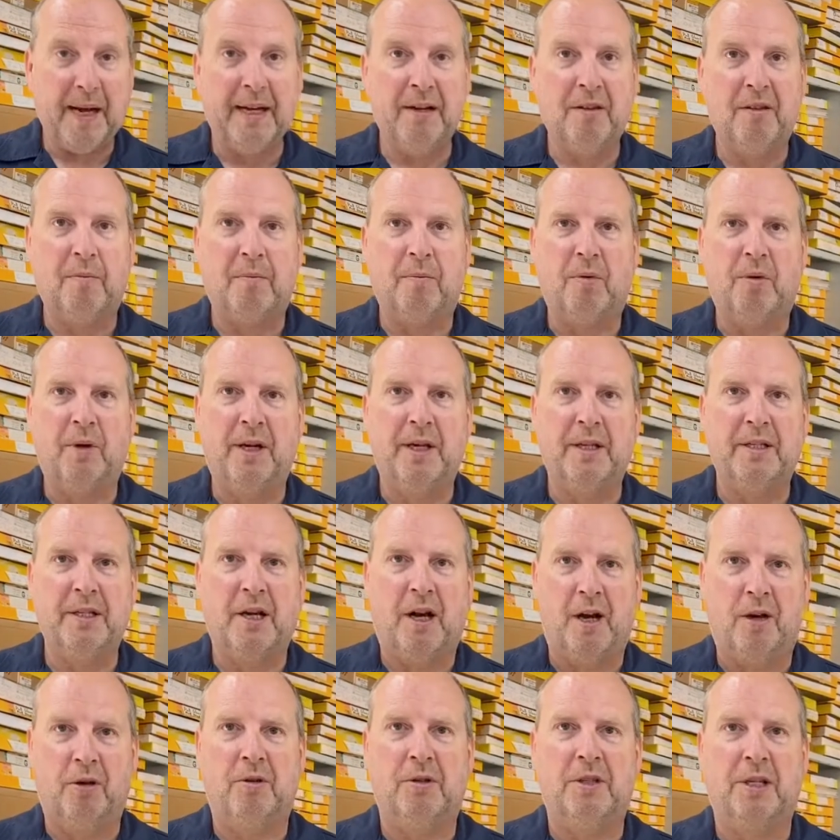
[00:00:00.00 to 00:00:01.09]
of the print
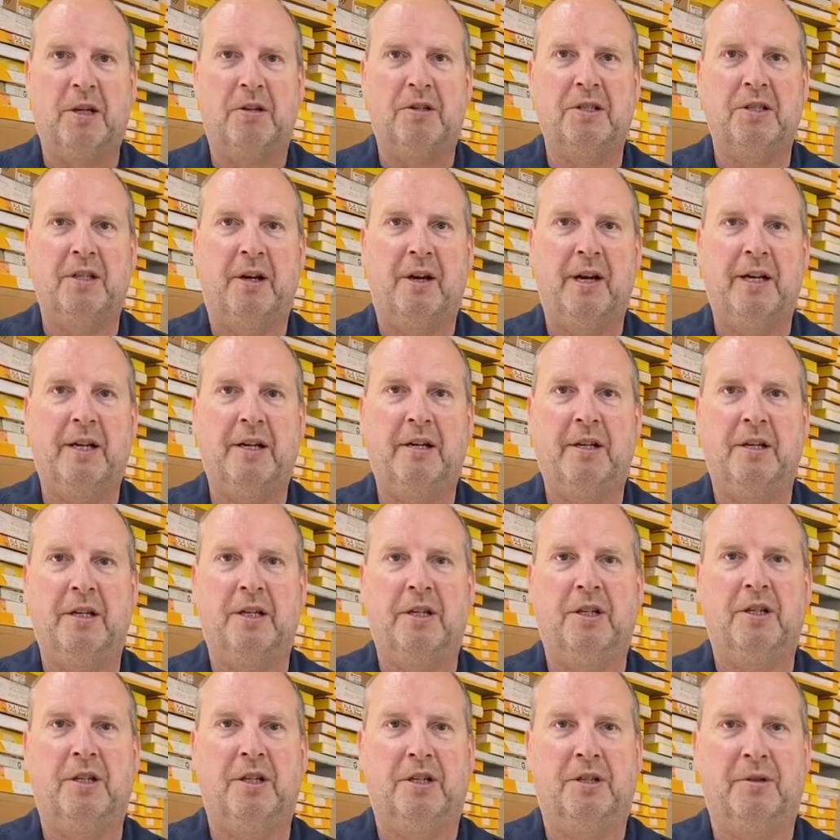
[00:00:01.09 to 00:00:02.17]
I also sign an
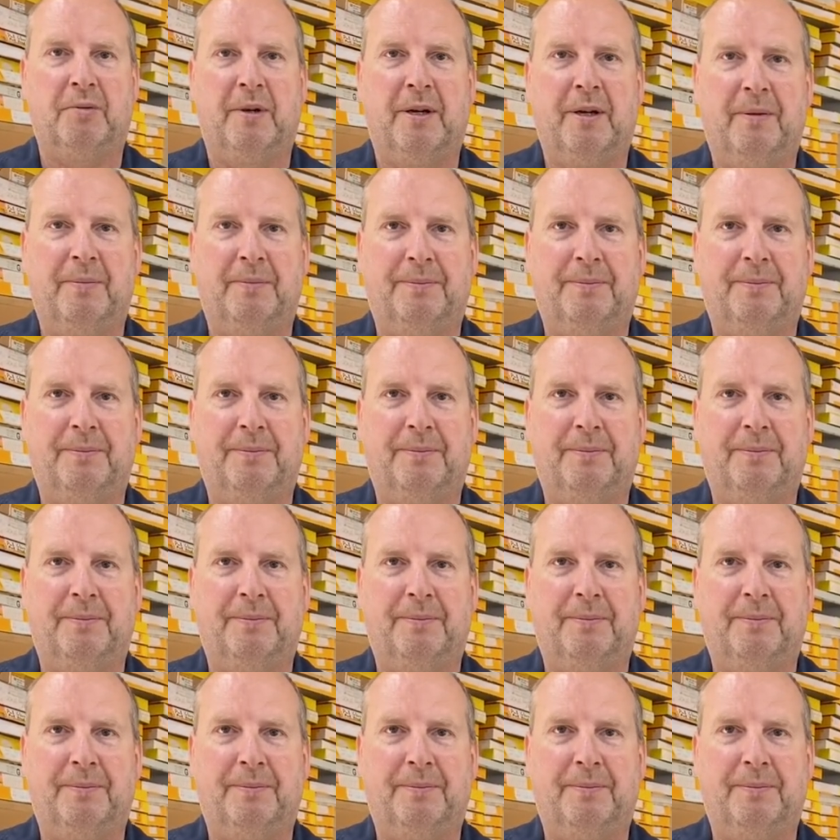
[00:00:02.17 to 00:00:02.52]
edition as well.